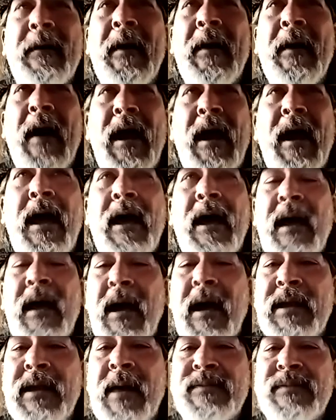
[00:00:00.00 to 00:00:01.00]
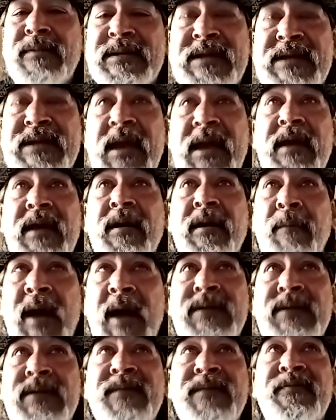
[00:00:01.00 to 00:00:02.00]
I'd have to say
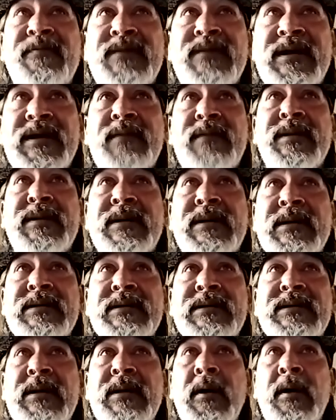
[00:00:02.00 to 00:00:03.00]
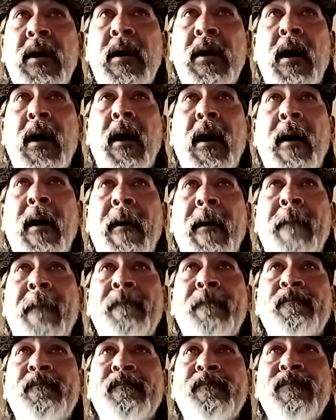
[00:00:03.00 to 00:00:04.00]
compassion fatigue because um,
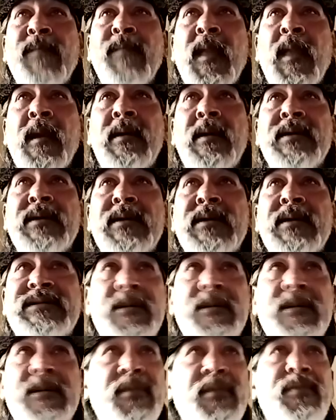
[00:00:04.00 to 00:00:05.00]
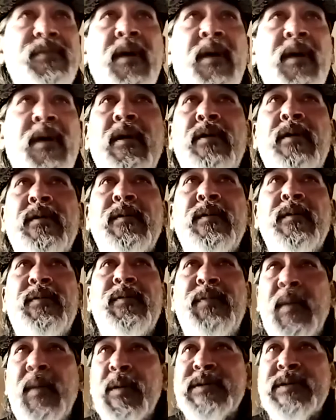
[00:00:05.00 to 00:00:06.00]
some of our
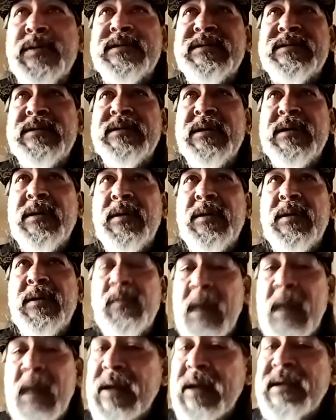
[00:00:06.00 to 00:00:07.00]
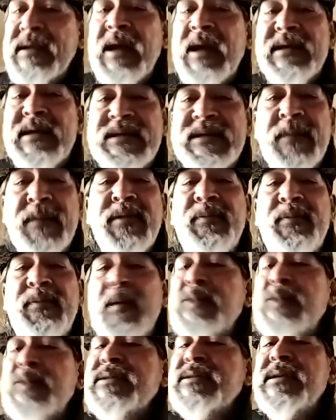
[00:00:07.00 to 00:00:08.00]
folks recognize some of the
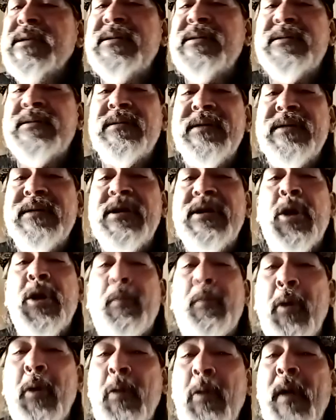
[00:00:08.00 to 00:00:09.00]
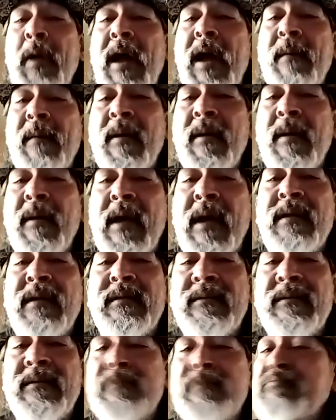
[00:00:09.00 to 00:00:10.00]
folks that are in our program,
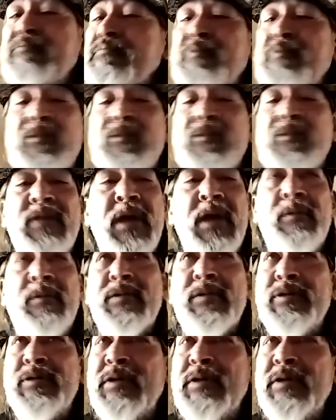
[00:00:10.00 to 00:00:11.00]
and they were